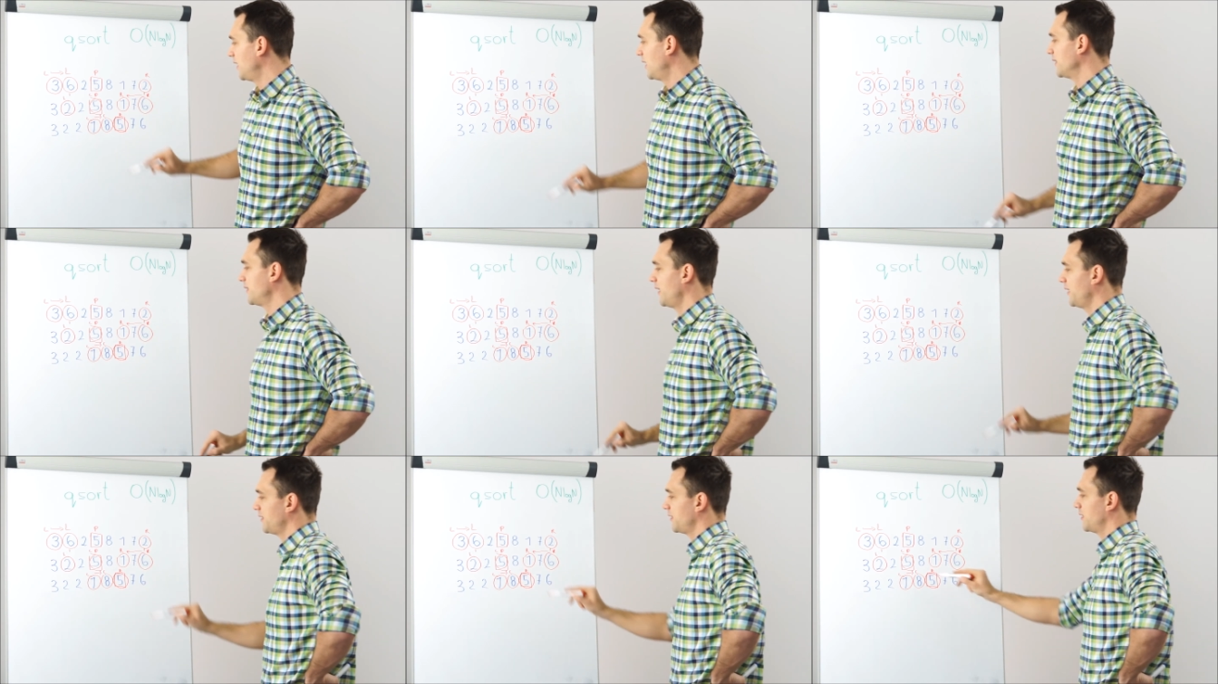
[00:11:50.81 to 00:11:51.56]
and
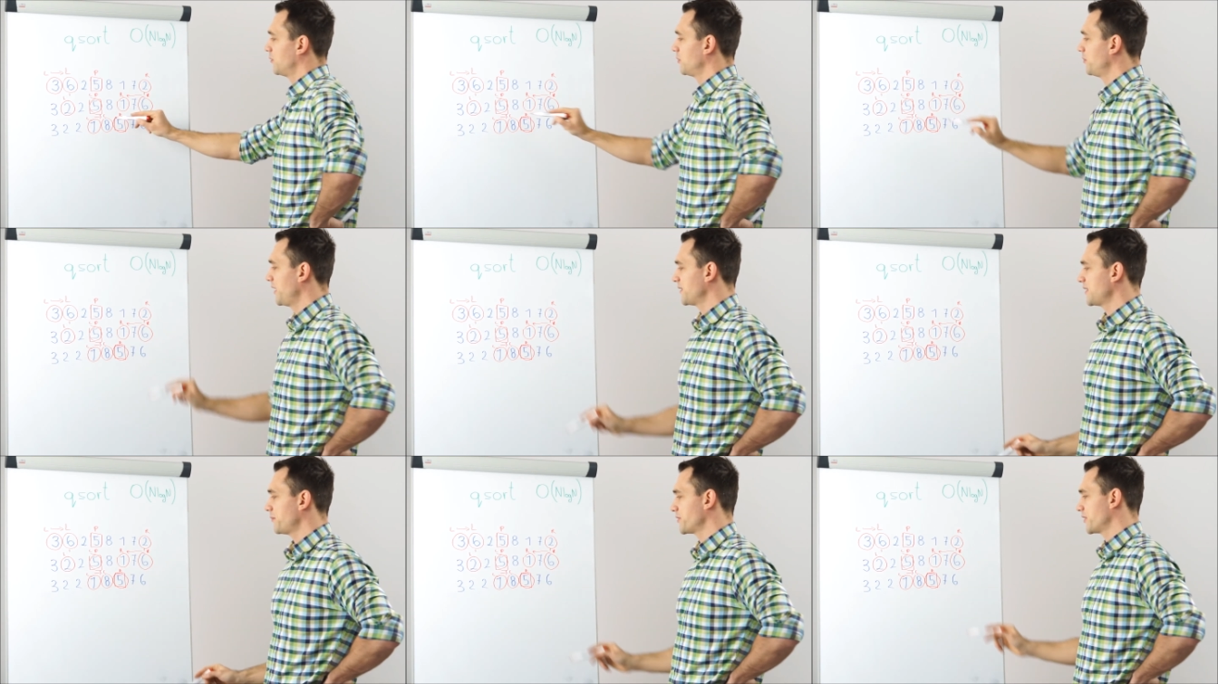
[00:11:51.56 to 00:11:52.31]
8 will be a
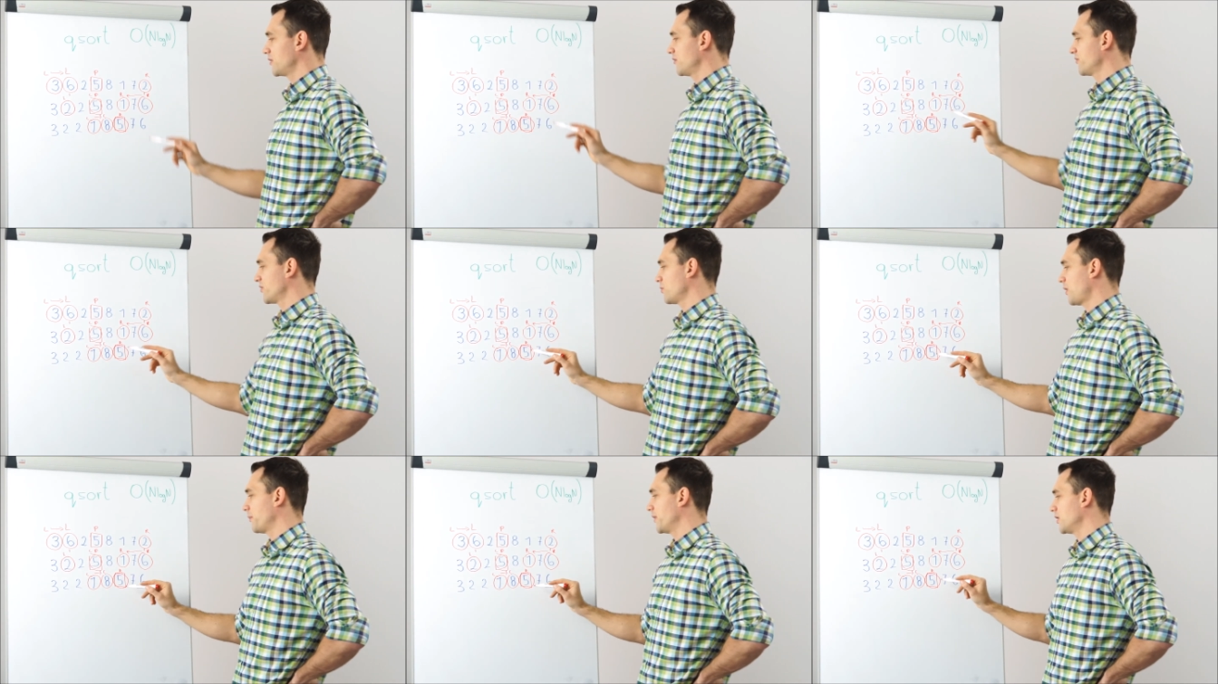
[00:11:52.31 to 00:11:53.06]
subject of
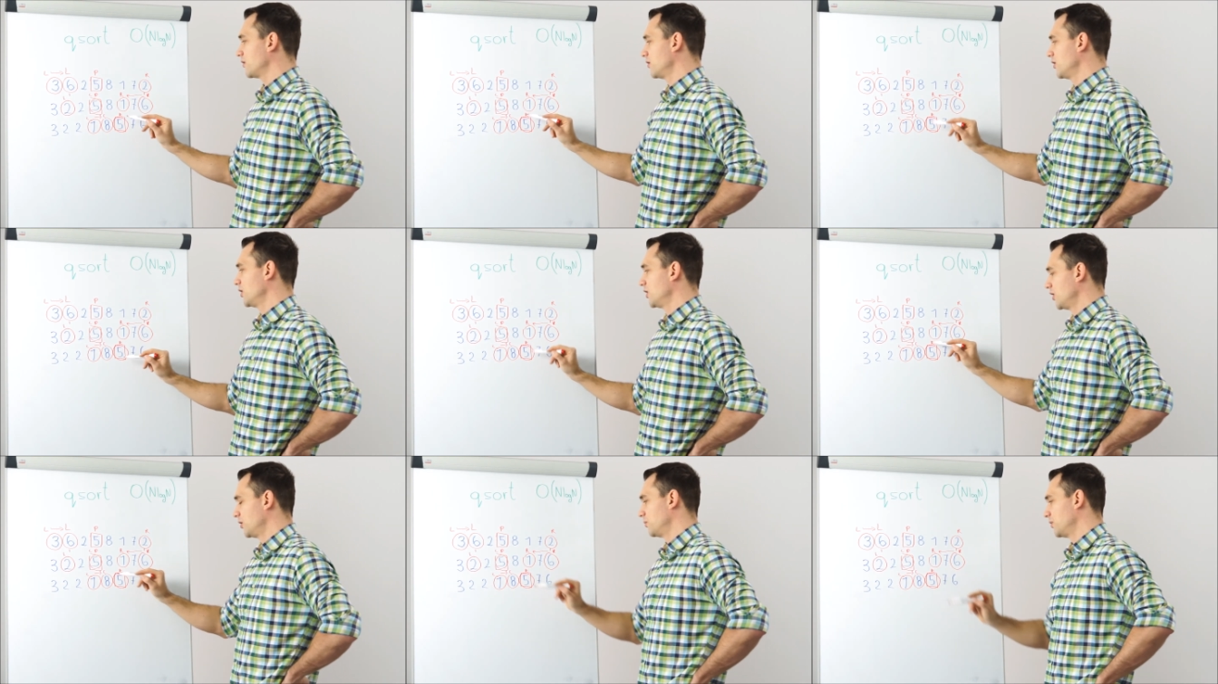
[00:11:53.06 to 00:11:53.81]
swapping
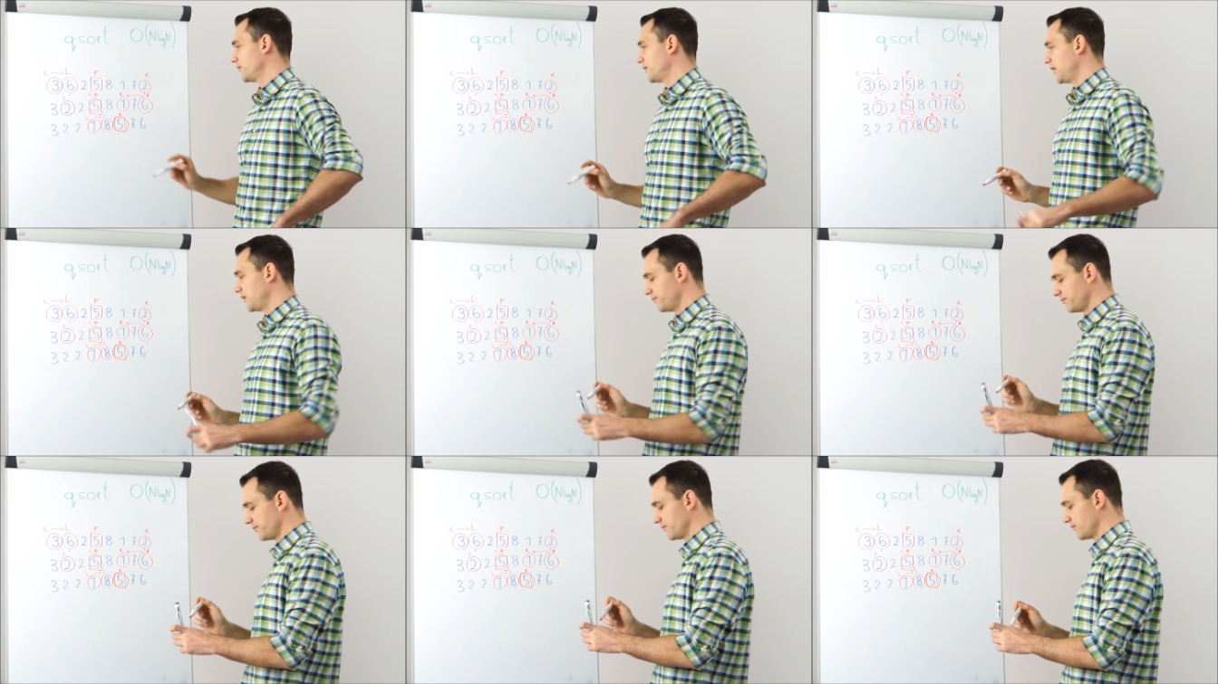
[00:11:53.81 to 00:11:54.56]
with
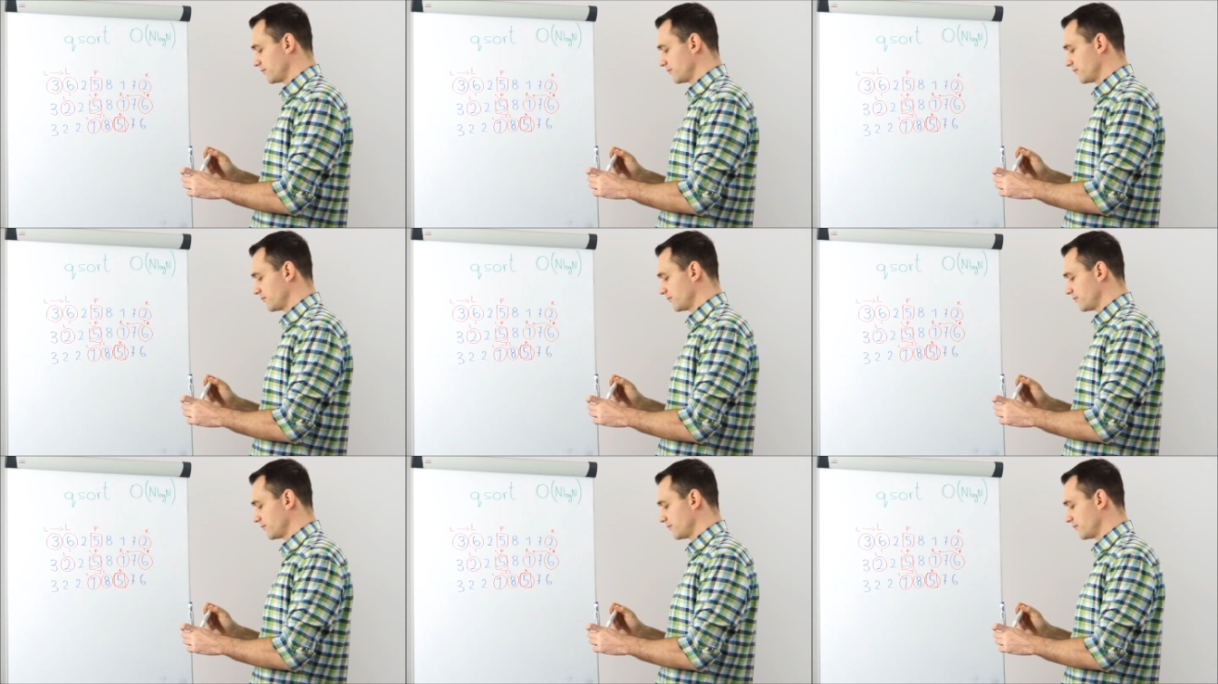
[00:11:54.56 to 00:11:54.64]
the